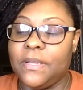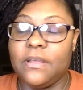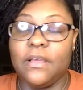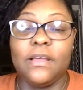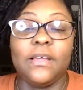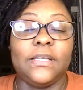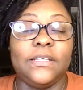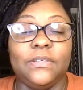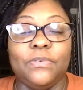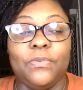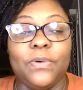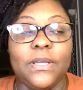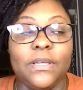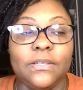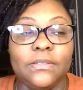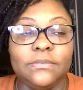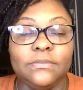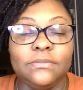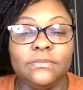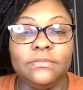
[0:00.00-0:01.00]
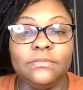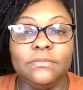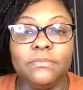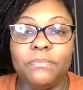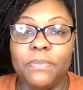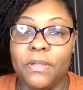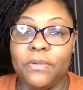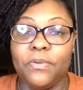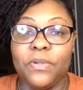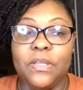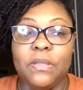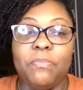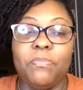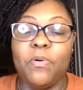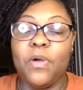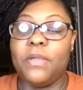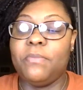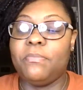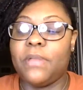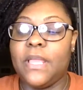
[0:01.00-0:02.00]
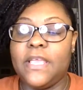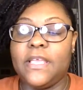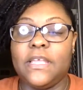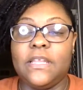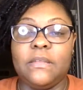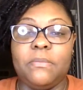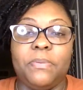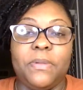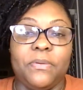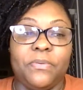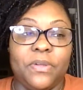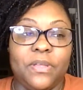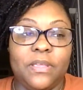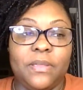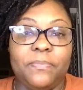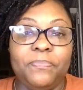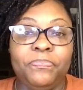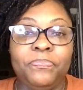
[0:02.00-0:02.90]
her underwear. Period. Point blank in the period.